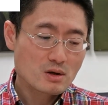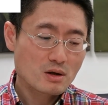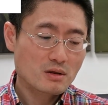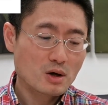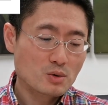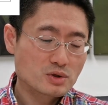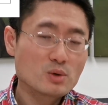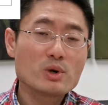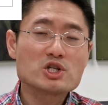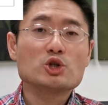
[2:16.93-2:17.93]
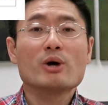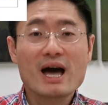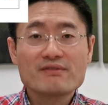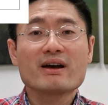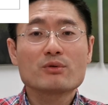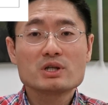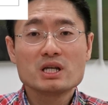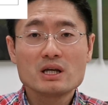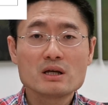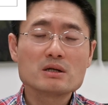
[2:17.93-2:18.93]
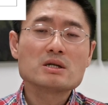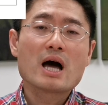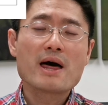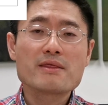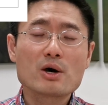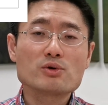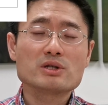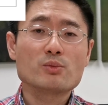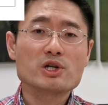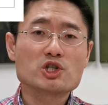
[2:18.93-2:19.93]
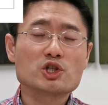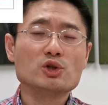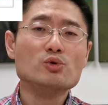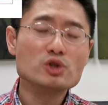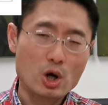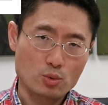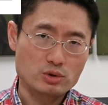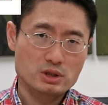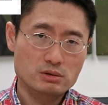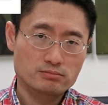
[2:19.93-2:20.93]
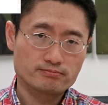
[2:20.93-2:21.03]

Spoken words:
those in which you have equity and those in which you don't.